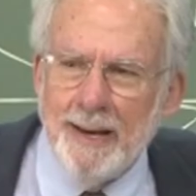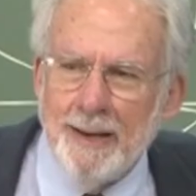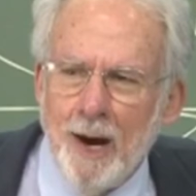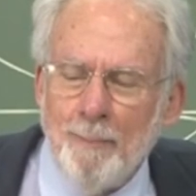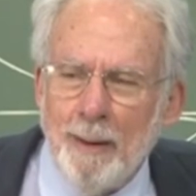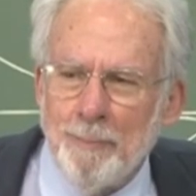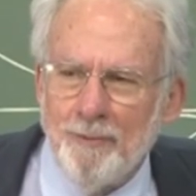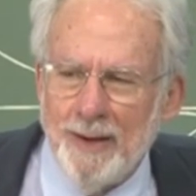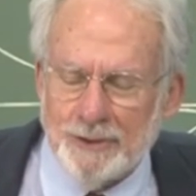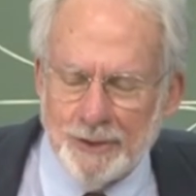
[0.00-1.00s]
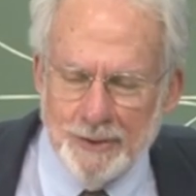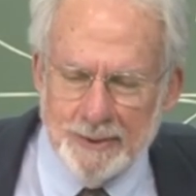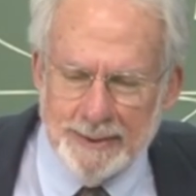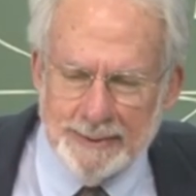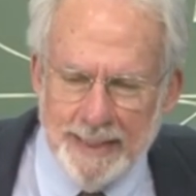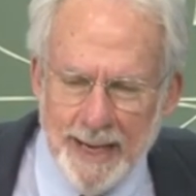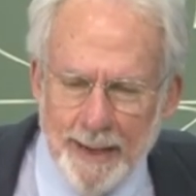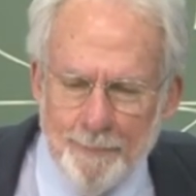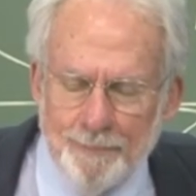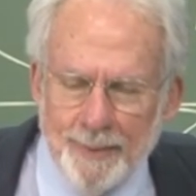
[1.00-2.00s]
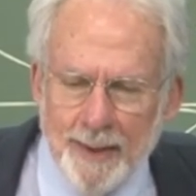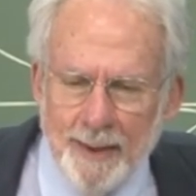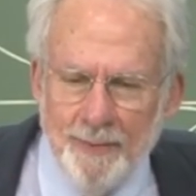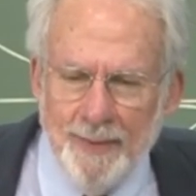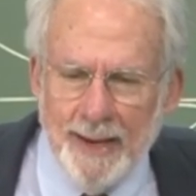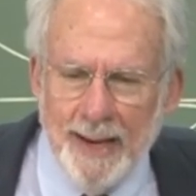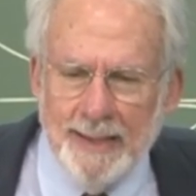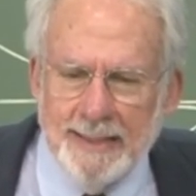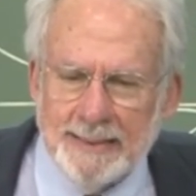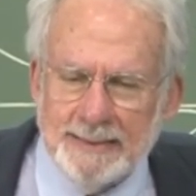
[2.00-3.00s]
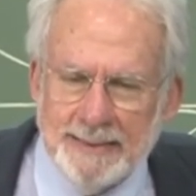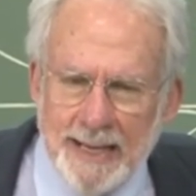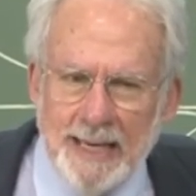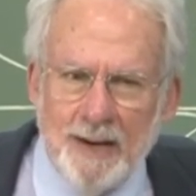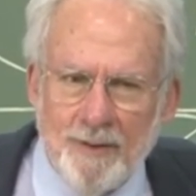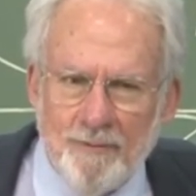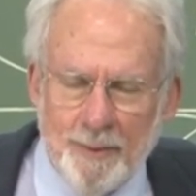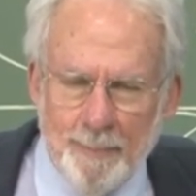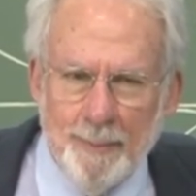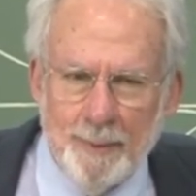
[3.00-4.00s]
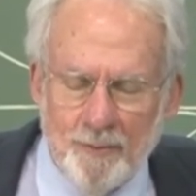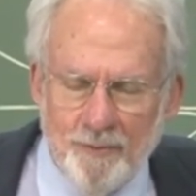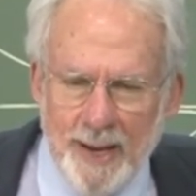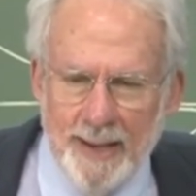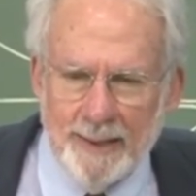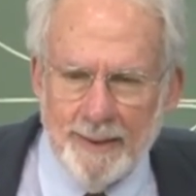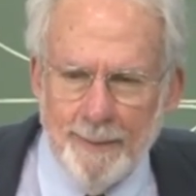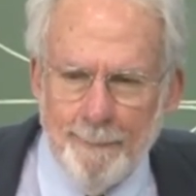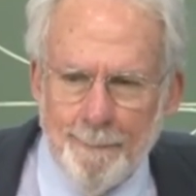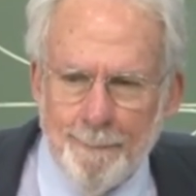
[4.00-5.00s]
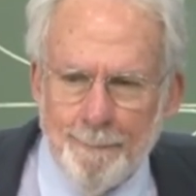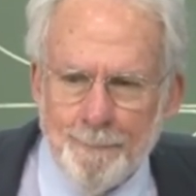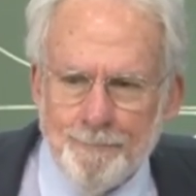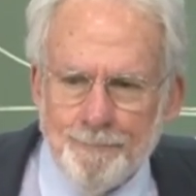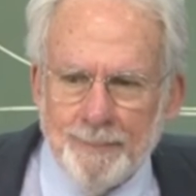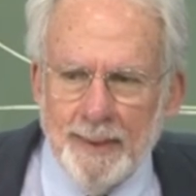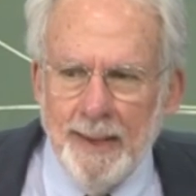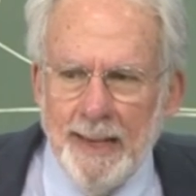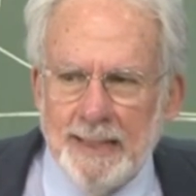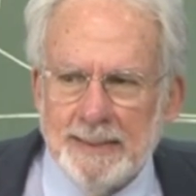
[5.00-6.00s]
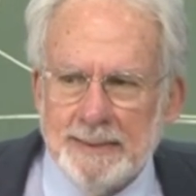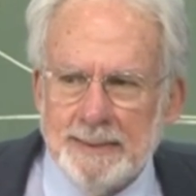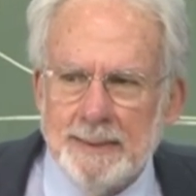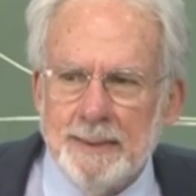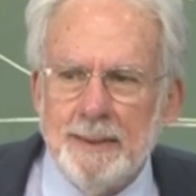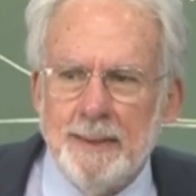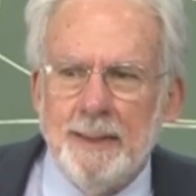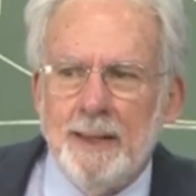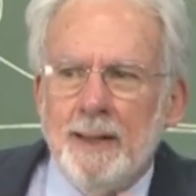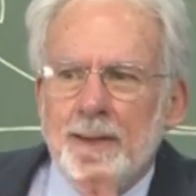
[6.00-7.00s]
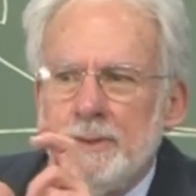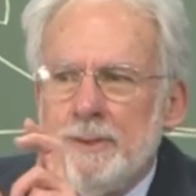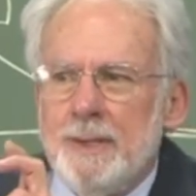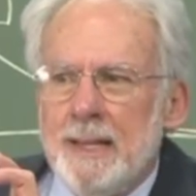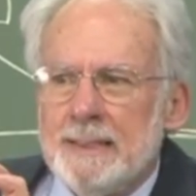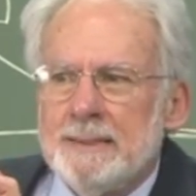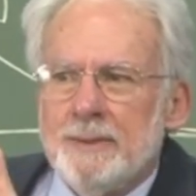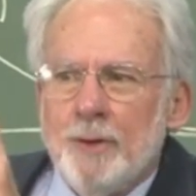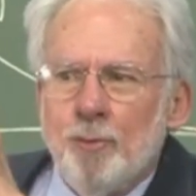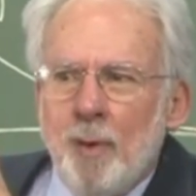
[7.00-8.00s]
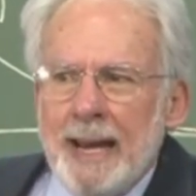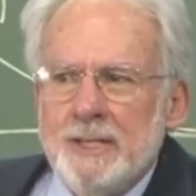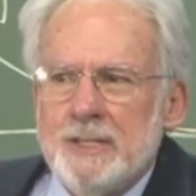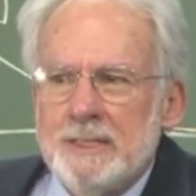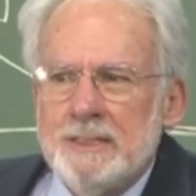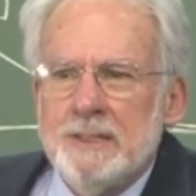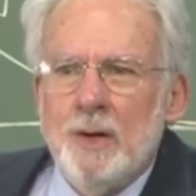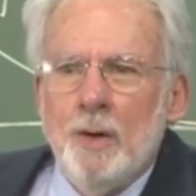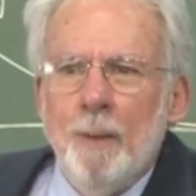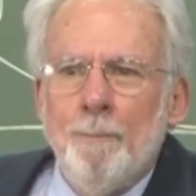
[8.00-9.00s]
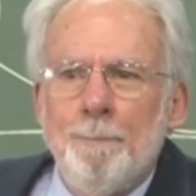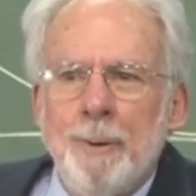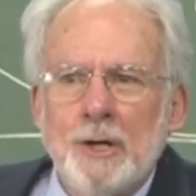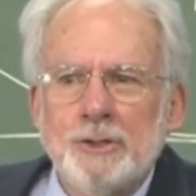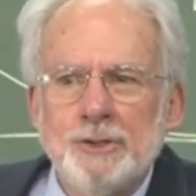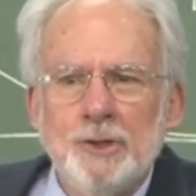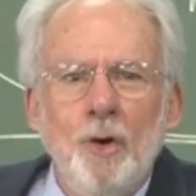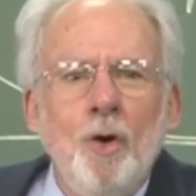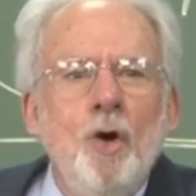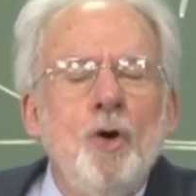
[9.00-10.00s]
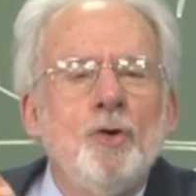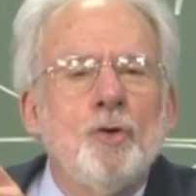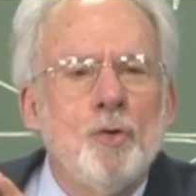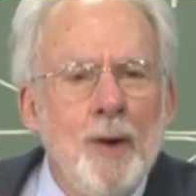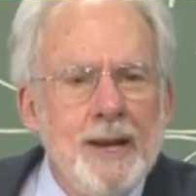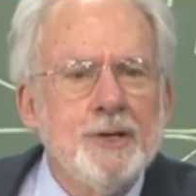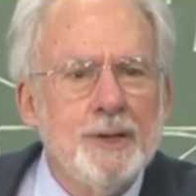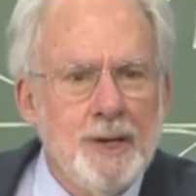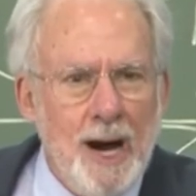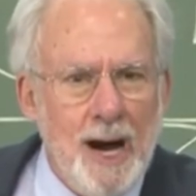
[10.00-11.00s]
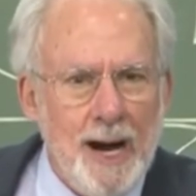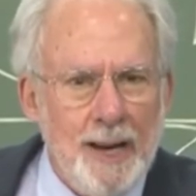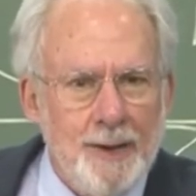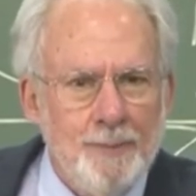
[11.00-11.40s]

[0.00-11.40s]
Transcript: uh, my professor used to say that a distinctive of the biblical faith is, is the righteous, personal, creator God